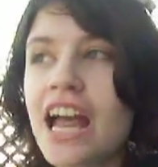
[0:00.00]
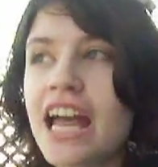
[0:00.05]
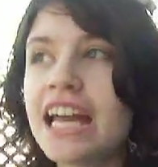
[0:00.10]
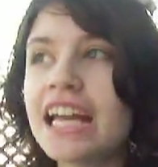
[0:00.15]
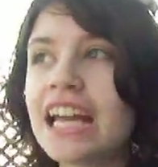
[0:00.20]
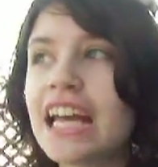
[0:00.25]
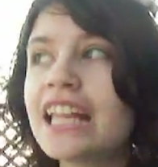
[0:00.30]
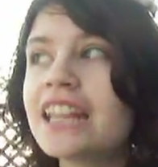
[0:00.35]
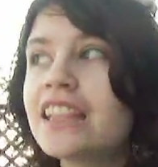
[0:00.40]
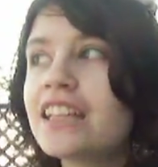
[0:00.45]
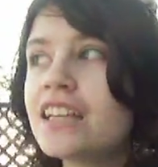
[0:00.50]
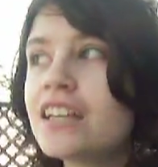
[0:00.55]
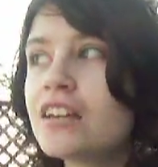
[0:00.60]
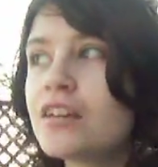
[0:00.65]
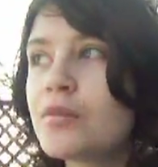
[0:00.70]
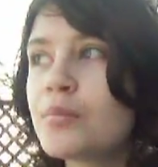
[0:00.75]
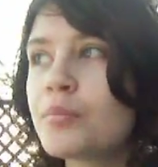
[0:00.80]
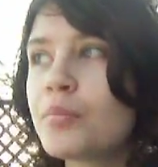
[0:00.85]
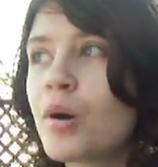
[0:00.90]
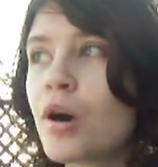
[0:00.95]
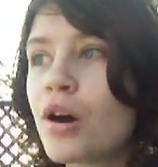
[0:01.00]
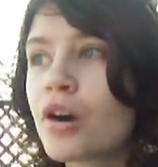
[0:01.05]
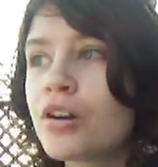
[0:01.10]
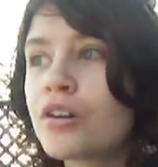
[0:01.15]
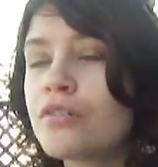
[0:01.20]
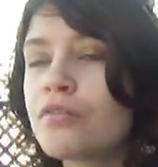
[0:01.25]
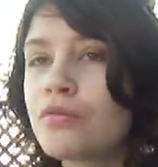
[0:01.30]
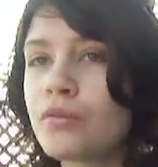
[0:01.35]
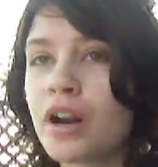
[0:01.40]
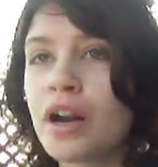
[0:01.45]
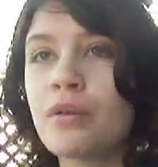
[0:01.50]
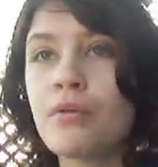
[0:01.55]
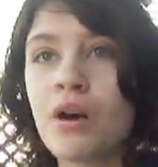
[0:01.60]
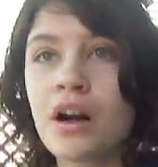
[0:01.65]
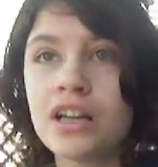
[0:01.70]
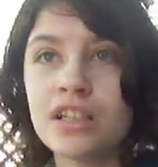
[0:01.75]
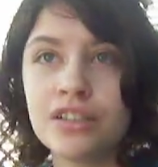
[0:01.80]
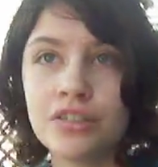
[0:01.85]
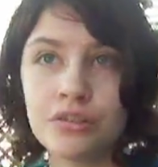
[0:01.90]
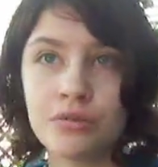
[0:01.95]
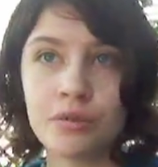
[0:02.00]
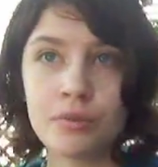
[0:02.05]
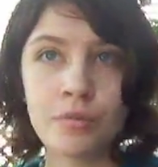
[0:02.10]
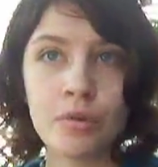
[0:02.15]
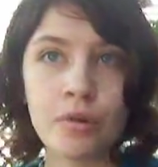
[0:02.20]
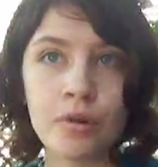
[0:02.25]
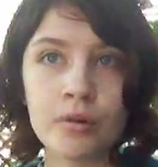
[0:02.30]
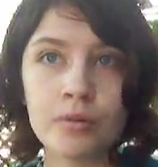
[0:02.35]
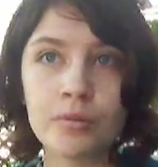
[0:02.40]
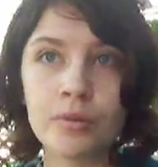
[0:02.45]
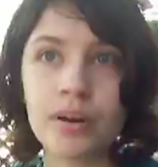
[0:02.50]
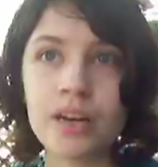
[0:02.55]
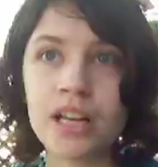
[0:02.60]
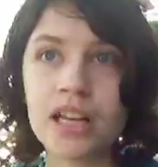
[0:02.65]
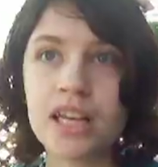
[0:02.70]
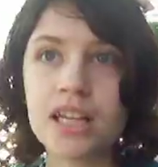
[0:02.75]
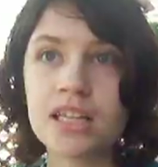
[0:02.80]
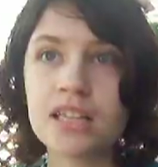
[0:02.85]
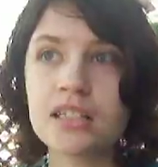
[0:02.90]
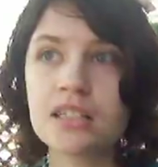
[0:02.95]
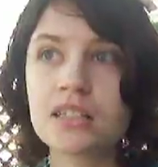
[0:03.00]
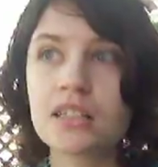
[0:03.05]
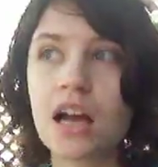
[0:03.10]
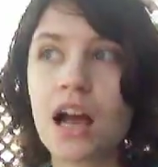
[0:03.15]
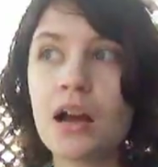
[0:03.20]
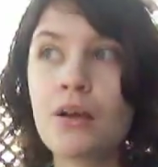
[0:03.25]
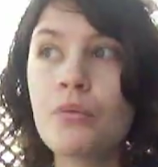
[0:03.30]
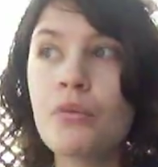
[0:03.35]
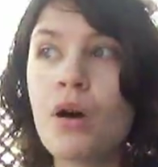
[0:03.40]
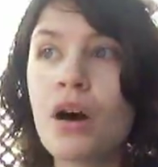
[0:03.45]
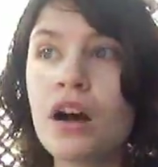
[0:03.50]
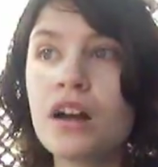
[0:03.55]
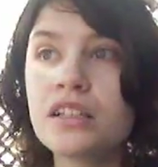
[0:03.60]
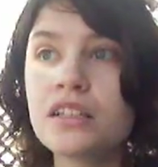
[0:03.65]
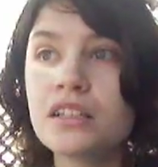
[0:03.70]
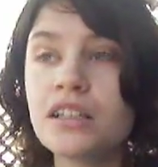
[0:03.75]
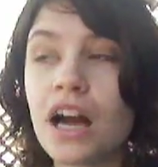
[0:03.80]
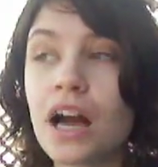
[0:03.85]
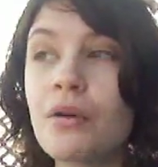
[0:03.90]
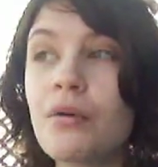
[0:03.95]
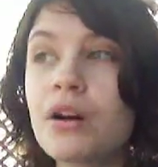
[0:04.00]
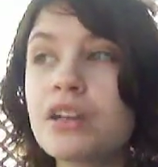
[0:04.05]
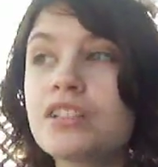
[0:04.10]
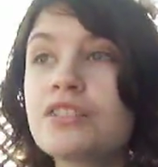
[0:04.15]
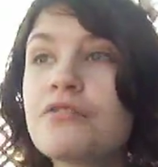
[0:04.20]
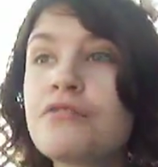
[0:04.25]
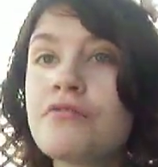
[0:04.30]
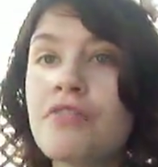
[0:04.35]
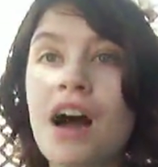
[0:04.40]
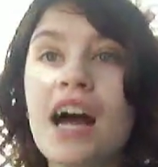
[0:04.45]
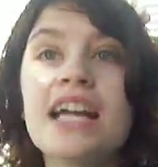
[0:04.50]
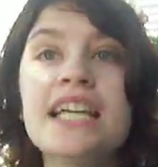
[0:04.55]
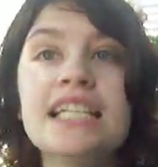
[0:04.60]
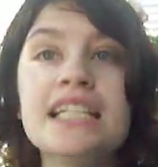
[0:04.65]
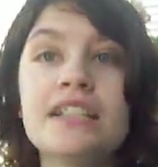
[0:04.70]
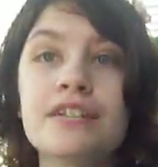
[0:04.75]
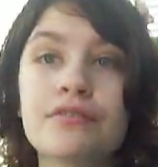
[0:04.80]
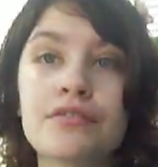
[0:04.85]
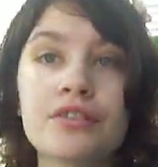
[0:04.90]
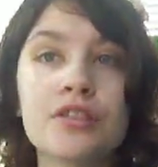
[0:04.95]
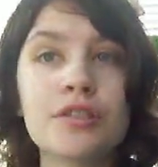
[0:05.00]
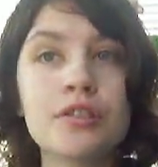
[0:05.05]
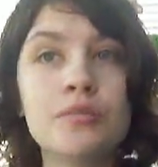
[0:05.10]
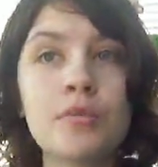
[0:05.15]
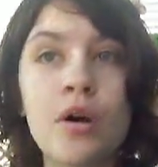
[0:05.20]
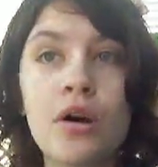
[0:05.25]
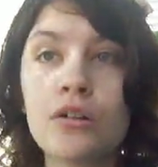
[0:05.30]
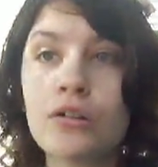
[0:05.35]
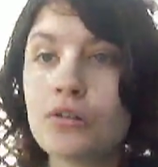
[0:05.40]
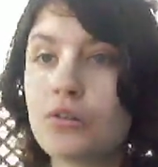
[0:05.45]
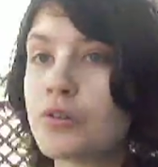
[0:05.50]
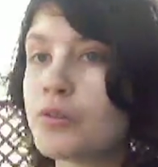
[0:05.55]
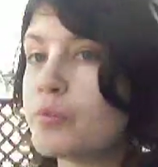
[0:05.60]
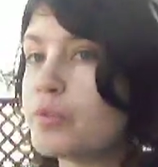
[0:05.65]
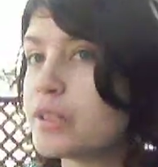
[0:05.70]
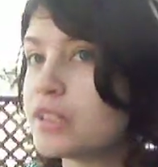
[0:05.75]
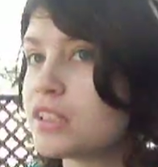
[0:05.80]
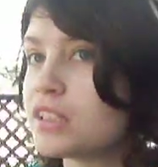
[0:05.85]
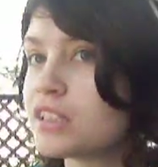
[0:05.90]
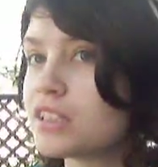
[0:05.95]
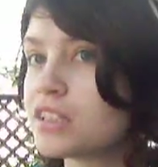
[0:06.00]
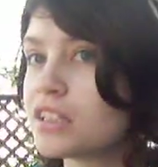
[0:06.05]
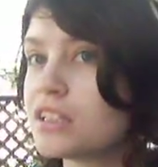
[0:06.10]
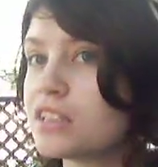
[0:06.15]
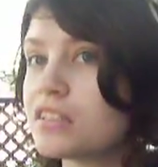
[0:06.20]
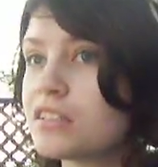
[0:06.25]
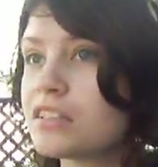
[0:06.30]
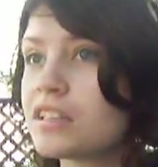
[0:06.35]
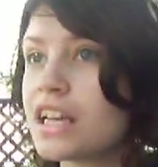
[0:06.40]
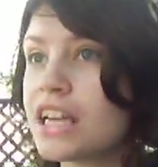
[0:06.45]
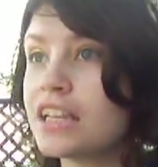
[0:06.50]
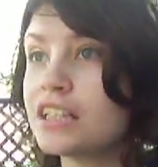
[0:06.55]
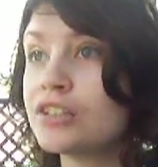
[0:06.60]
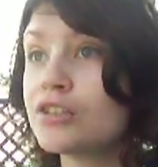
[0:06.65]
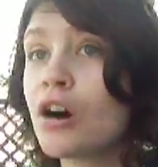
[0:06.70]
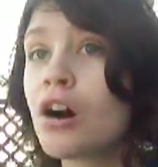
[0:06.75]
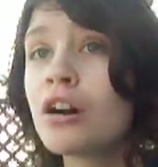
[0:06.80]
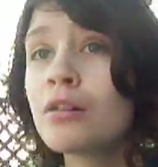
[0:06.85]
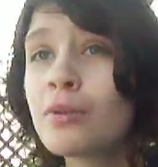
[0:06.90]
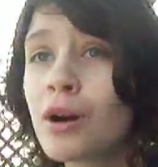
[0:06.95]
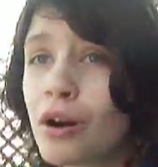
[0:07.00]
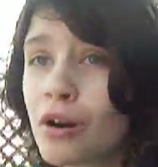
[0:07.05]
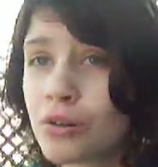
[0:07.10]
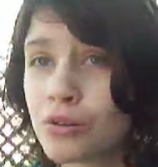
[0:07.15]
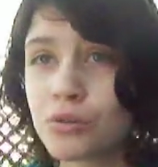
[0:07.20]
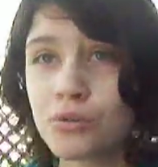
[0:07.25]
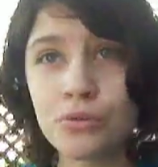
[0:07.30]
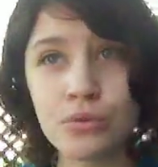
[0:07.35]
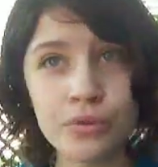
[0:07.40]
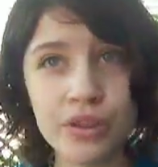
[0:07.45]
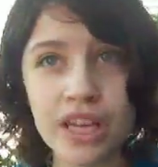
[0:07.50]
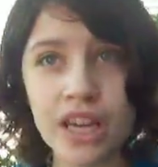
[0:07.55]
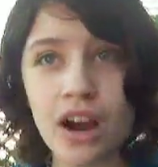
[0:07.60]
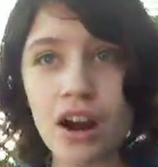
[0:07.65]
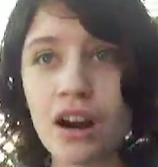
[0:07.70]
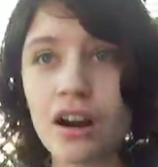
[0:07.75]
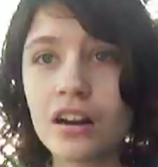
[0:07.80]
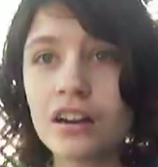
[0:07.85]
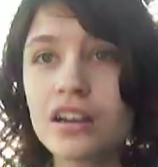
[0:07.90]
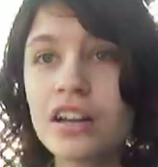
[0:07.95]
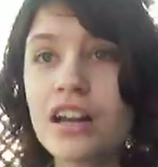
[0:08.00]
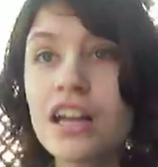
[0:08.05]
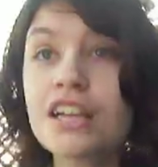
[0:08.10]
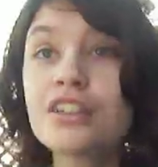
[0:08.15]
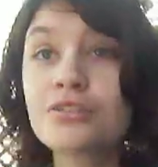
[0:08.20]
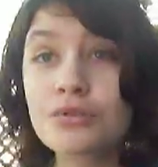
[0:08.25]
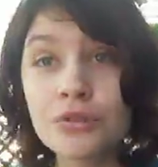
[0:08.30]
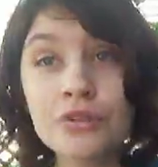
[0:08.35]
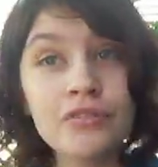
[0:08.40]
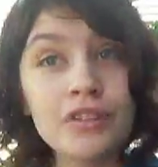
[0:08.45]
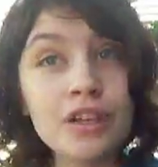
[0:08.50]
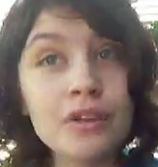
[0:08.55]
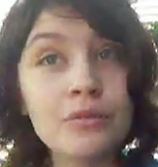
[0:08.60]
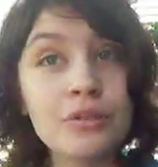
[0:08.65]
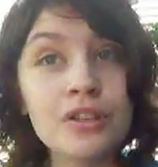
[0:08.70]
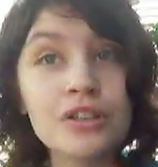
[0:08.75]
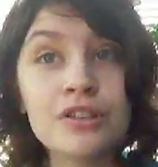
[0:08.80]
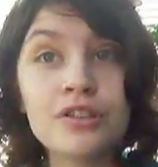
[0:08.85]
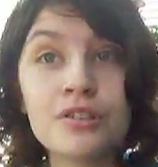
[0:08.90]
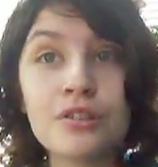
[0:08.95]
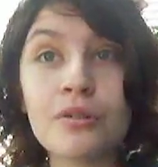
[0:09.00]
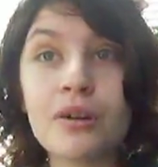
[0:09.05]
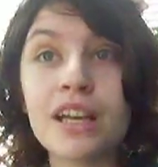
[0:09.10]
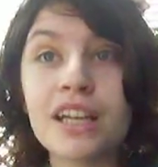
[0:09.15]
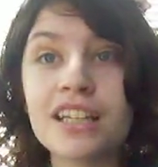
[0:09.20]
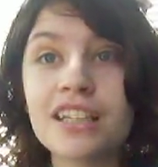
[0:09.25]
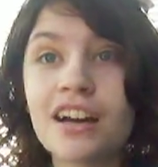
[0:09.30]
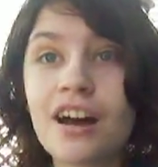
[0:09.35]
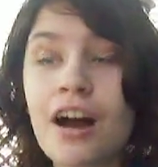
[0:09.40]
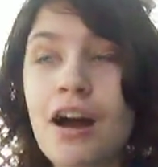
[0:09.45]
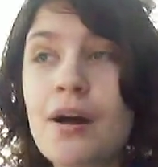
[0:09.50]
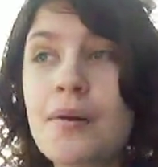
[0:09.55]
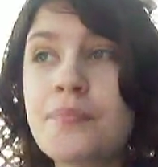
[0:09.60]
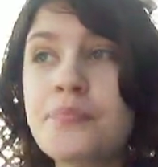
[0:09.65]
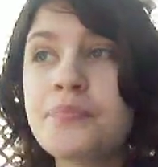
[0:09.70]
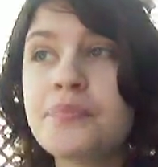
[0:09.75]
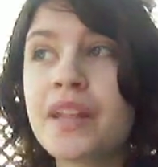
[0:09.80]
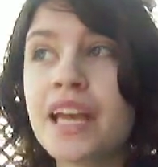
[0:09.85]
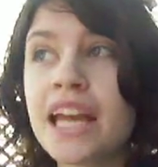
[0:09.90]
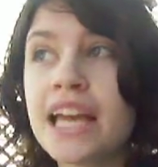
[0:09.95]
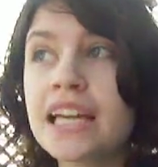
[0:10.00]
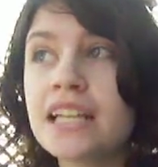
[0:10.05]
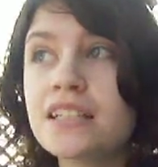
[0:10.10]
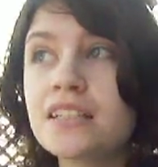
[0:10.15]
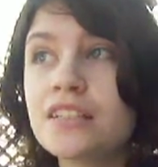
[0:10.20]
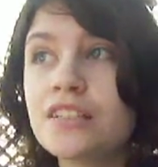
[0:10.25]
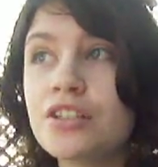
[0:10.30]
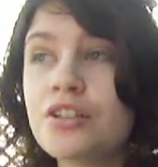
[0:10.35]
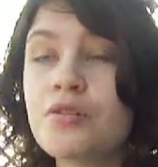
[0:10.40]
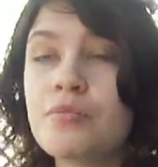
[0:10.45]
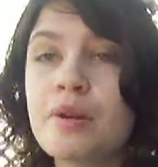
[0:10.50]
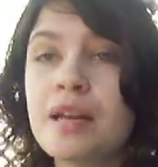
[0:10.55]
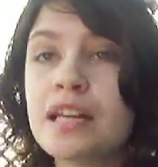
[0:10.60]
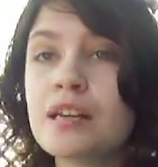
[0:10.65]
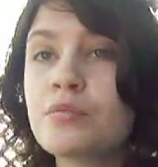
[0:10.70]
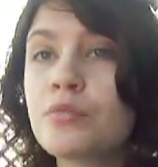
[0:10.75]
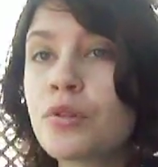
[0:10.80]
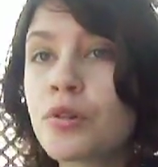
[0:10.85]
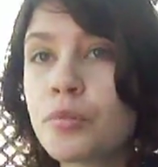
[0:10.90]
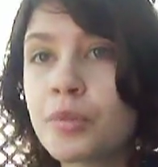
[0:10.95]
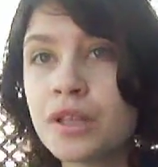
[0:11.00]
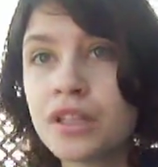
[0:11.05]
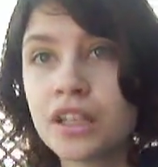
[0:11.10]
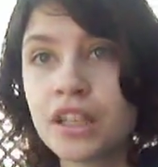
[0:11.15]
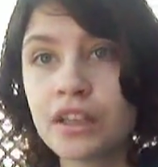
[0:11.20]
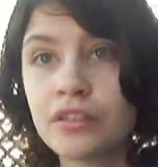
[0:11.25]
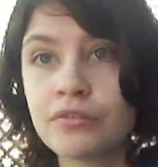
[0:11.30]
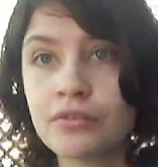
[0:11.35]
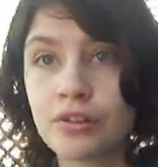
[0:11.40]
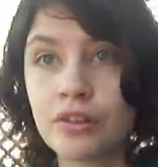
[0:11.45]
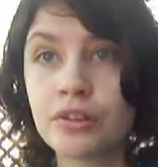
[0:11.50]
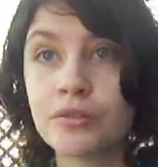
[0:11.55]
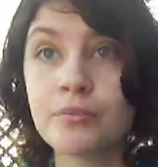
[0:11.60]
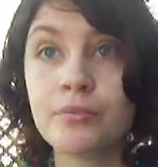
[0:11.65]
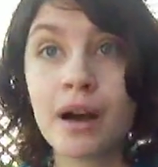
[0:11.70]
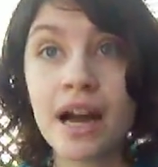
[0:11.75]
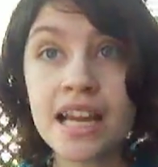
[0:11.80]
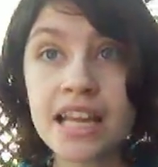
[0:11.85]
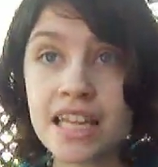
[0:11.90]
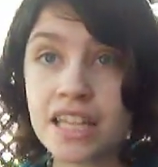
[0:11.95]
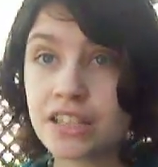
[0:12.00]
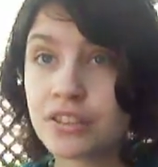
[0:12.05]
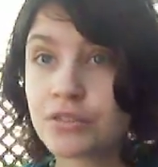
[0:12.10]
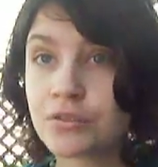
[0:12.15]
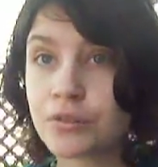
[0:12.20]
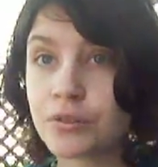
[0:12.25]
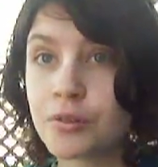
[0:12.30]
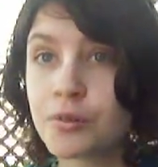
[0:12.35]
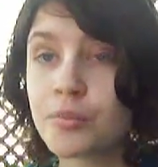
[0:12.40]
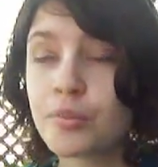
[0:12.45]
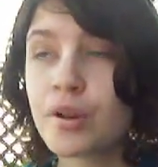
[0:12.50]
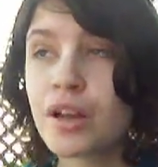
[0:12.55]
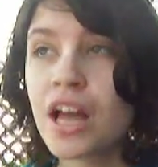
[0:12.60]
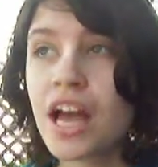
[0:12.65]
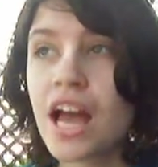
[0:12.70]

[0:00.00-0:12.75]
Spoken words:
And I think part of what I want to do with Poor and Pretty is I want to find different small local businesses and talk about how cool they are, sort of like what you're doing, and, you know, make it more appealing for my age group.